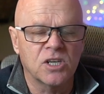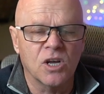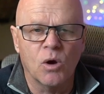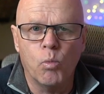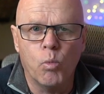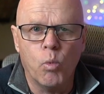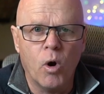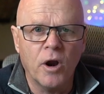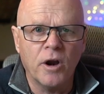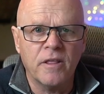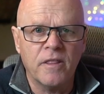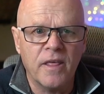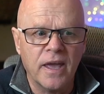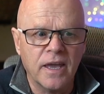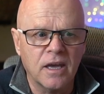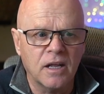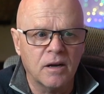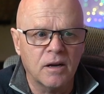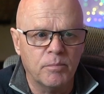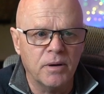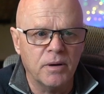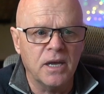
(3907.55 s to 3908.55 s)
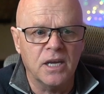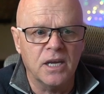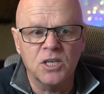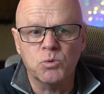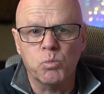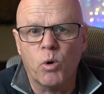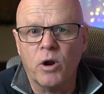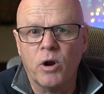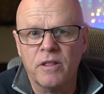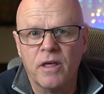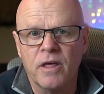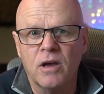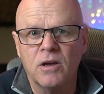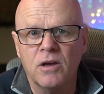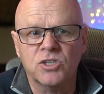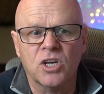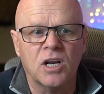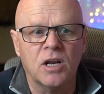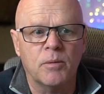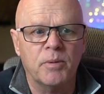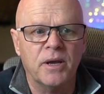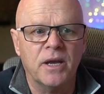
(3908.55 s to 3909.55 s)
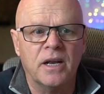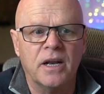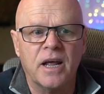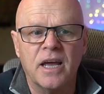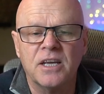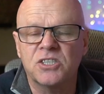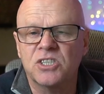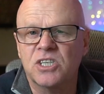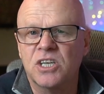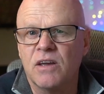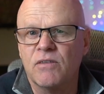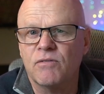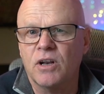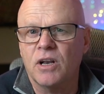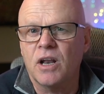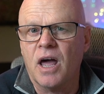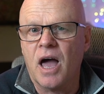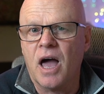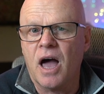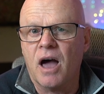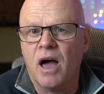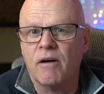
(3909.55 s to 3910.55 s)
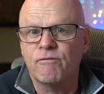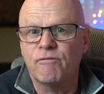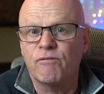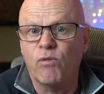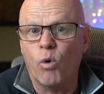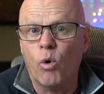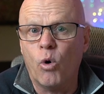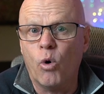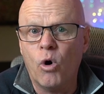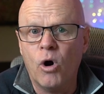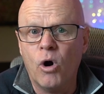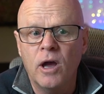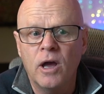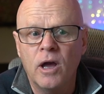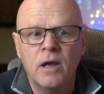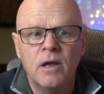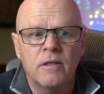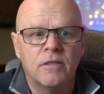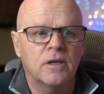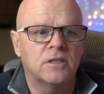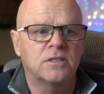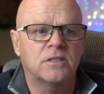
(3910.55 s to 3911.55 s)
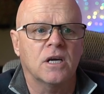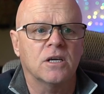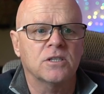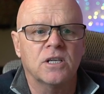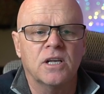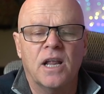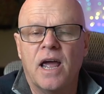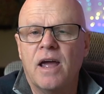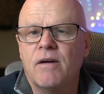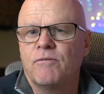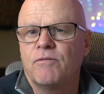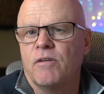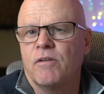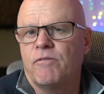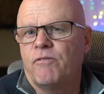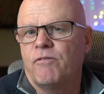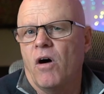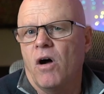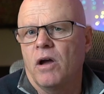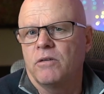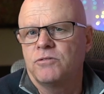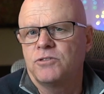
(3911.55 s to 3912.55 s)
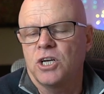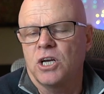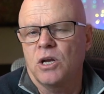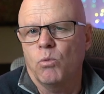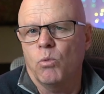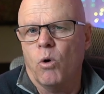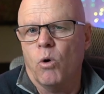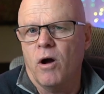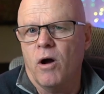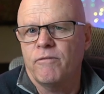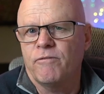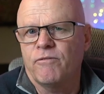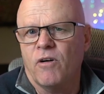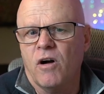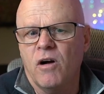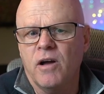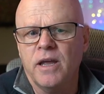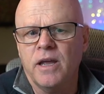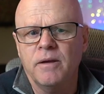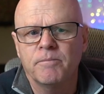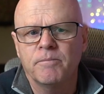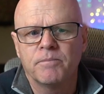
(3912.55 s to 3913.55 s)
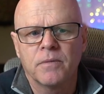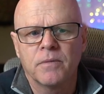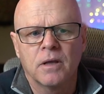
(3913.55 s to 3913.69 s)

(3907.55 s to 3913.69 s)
So, what are they going to be? Is one of those going to be an A7R4 that doesn't have the 5G Wi Fi?